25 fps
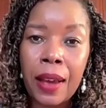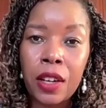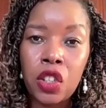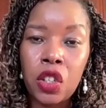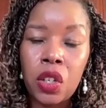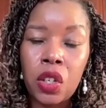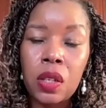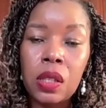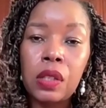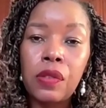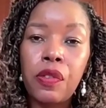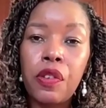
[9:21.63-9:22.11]

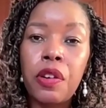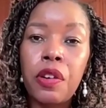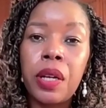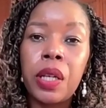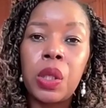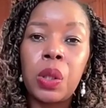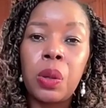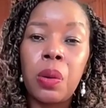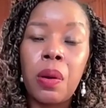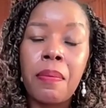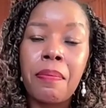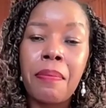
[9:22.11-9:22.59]
actions for
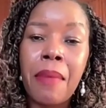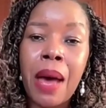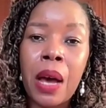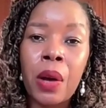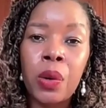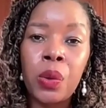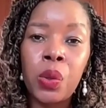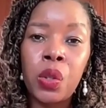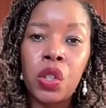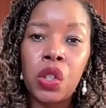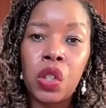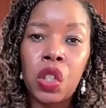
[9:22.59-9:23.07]
it to
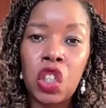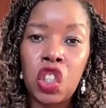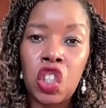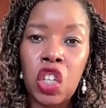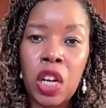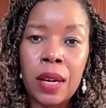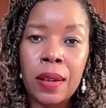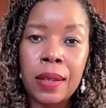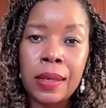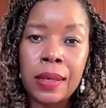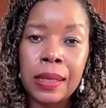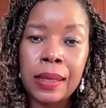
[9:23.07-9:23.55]
amount to
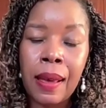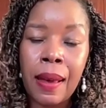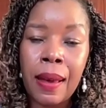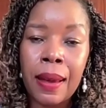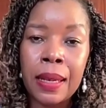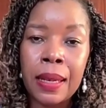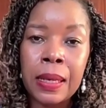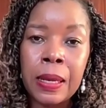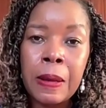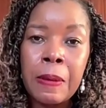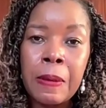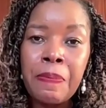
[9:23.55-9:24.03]

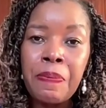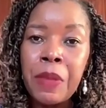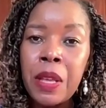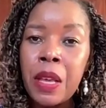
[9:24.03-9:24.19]
genocide.